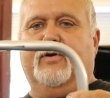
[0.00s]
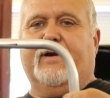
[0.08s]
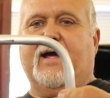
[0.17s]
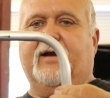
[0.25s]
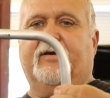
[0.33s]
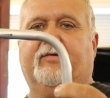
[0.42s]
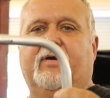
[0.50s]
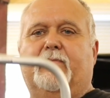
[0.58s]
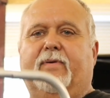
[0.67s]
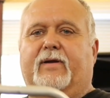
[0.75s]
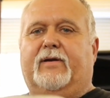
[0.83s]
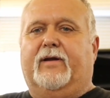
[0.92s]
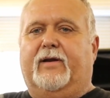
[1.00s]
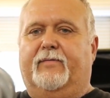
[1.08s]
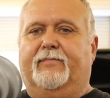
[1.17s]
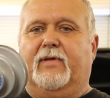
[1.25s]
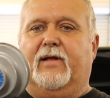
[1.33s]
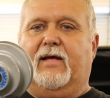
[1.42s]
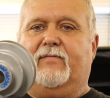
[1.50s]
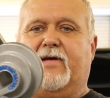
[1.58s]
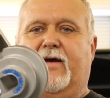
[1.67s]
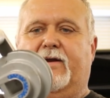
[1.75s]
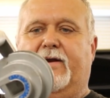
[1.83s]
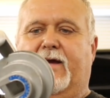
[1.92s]
a 90-degree bend in it, and I've
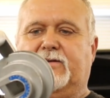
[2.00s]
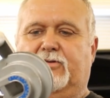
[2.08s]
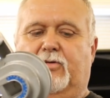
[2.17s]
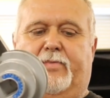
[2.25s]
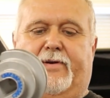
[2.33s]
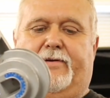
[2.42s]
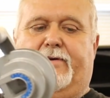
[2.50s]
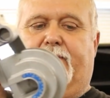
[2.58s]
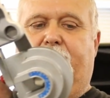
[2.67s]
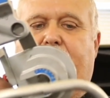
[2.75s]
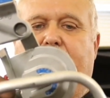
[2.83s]
got a nice little bender.